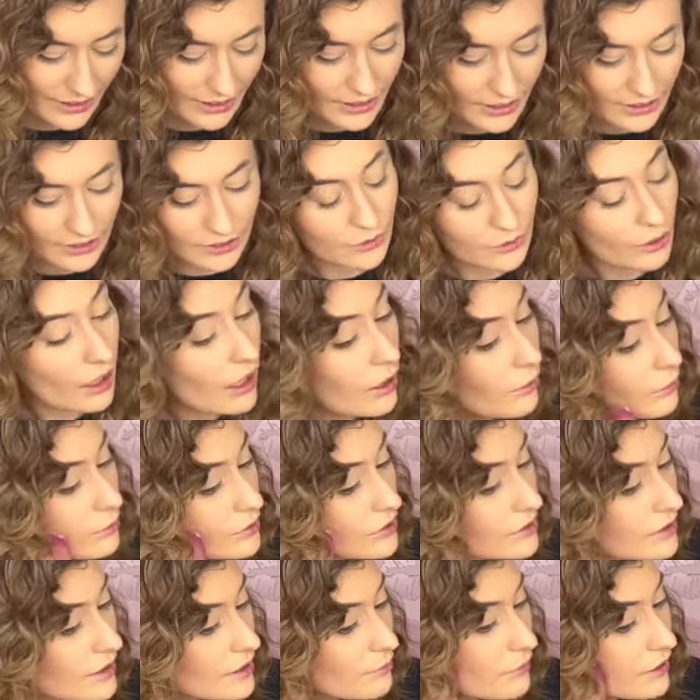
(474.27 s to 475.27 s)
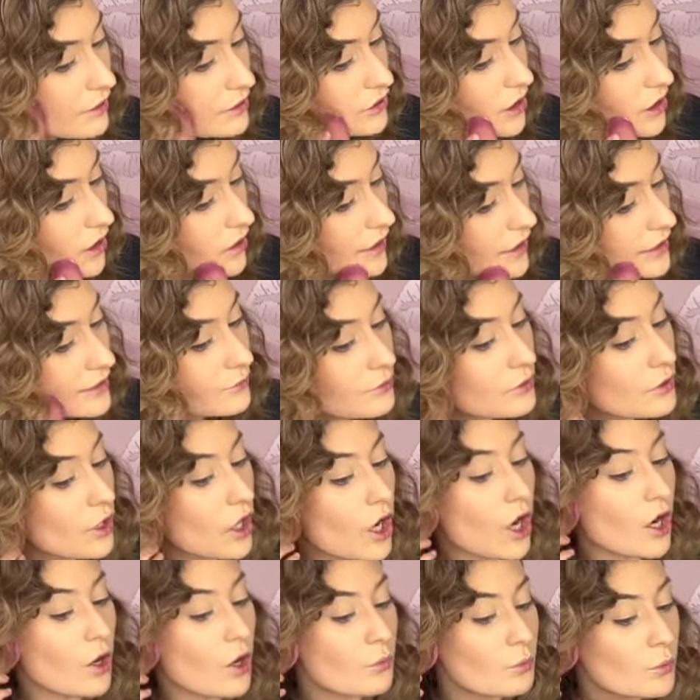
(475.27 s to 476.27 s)
So I will just hit my jawline
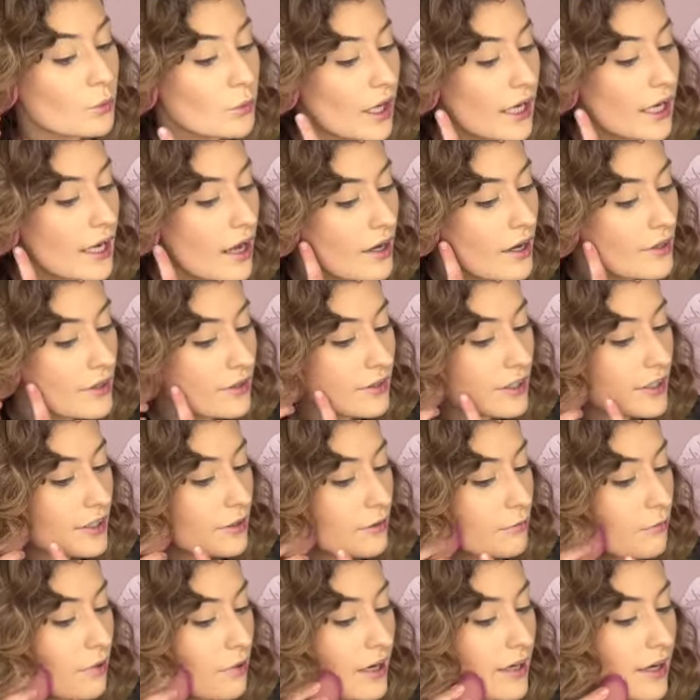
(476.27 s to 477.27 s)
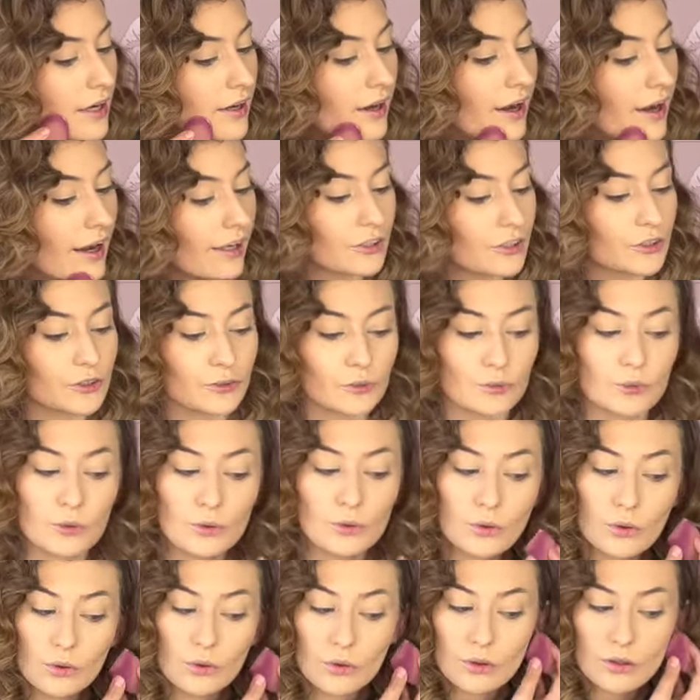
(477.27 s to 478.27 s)
right underneath my
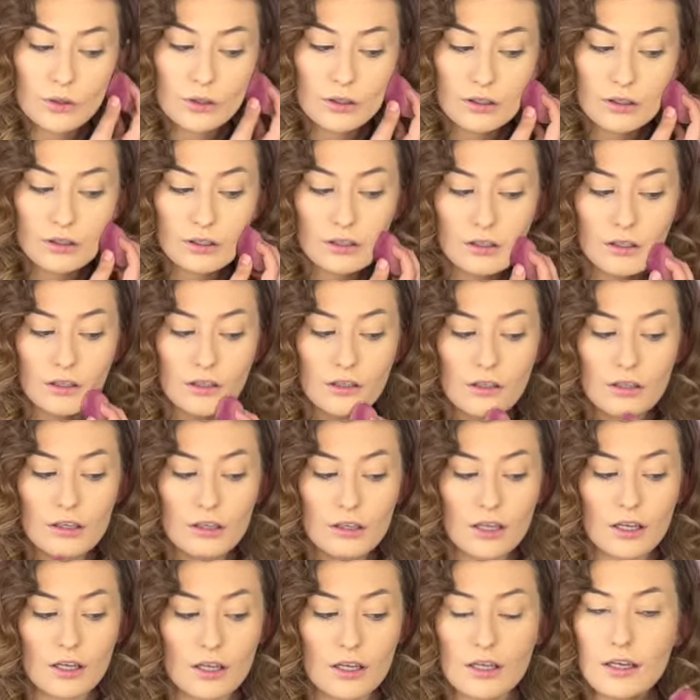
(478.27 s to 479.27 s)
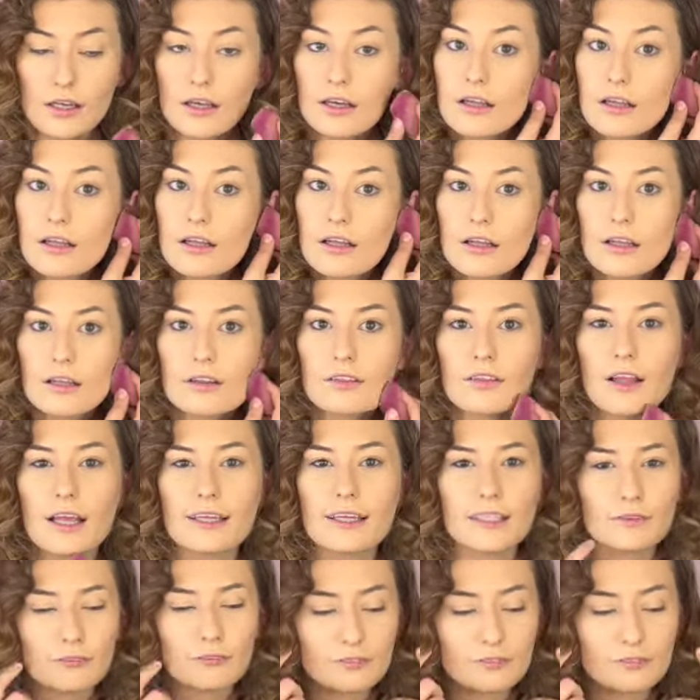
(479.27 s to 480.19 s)
natural line of